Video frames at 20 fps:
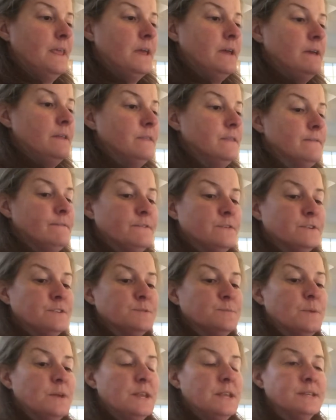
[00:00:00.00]
The first
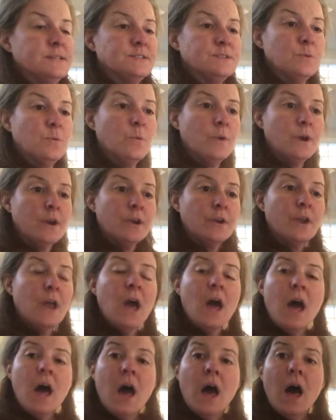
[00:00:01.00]
one is the word
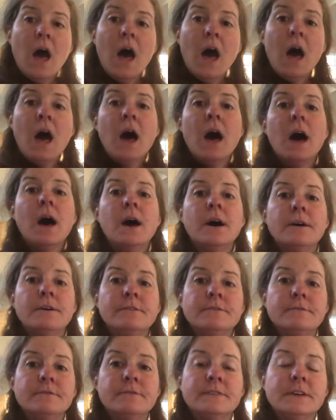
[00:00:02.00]

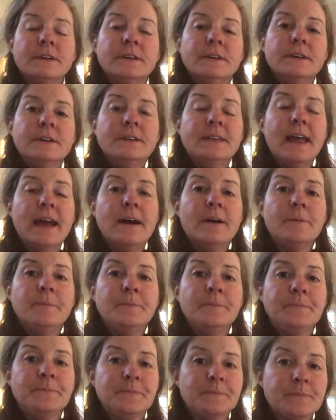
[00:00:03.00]
of. Now,
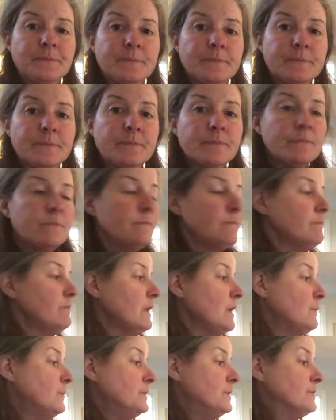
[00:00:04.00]

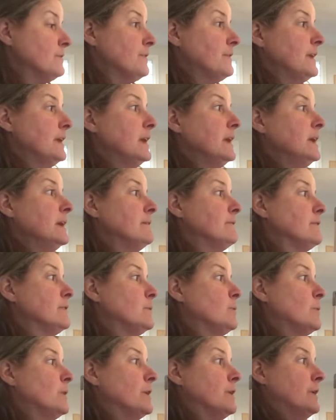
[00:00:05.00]
when you're thinking of the
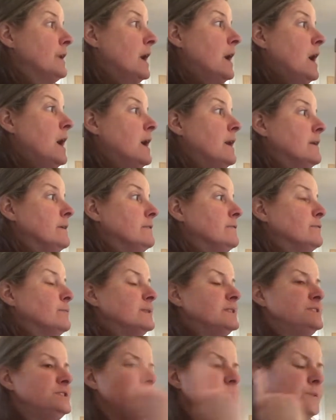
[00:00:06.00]
word of,
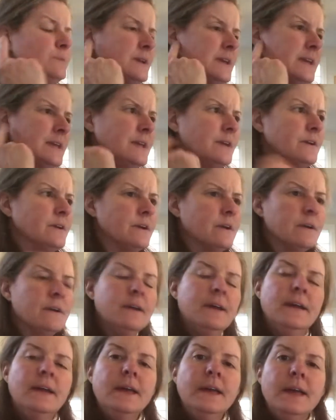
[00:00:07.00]
what do you hear
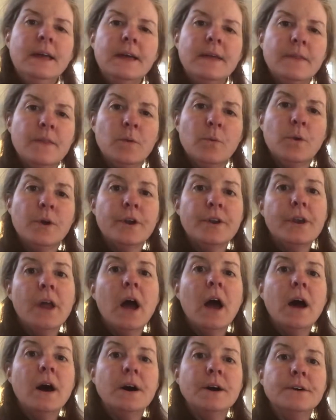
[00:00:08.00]
in the word
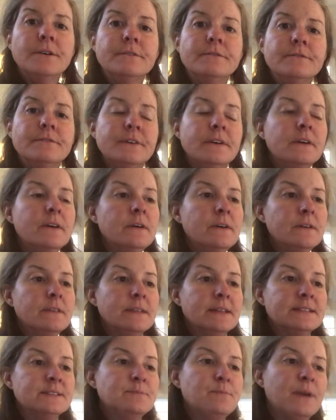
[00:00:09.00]
of?
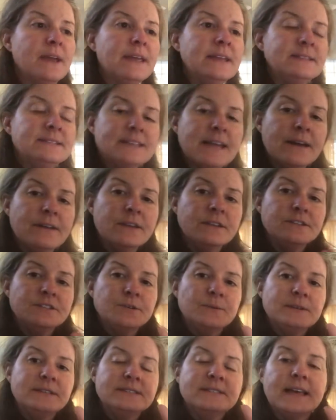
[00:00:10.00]
Let's break it down into
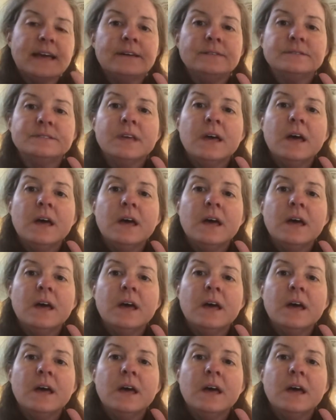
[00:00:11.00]
its sounds.